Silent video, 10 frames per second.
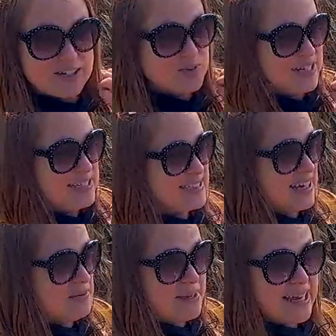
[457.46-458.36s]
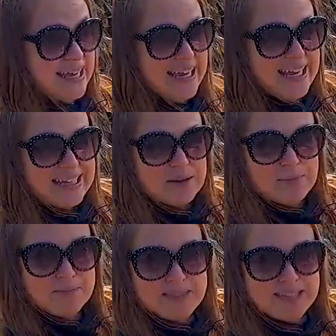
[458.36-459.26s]
fact, when they sent me
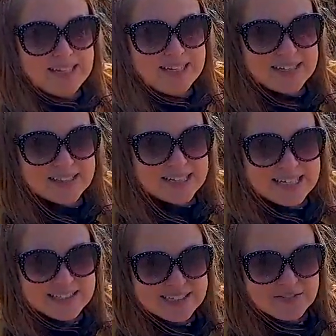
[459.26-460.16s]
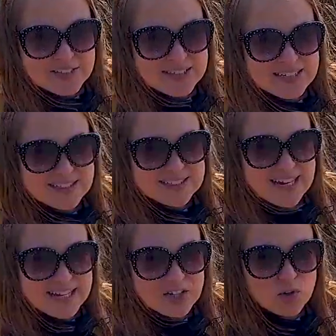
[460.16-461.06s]
the, the list of the things
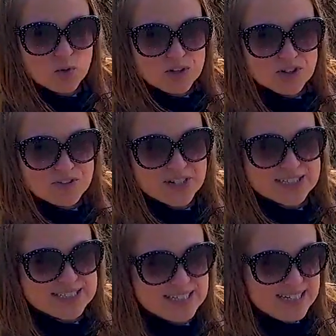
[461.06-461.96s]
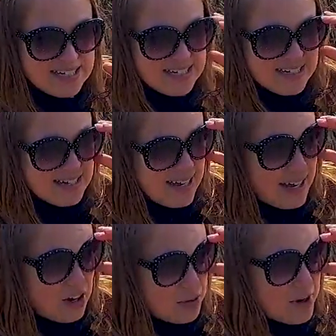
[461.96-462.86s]
that I could order for us to eat
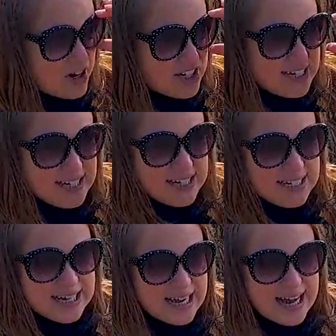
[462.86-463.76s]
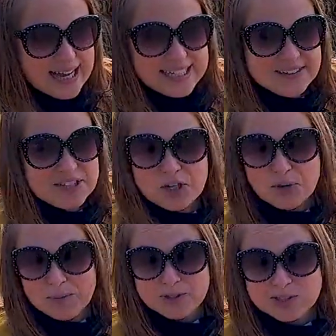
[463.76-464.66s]
at our party, I didn't even
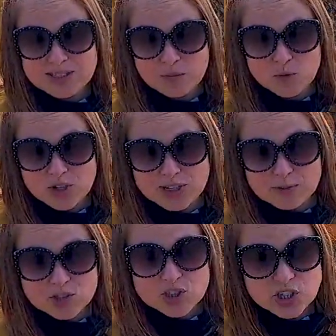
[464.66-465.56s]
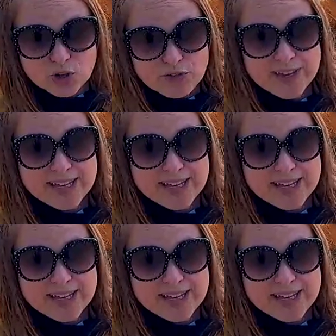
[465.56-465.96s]
know what most of them were. They were so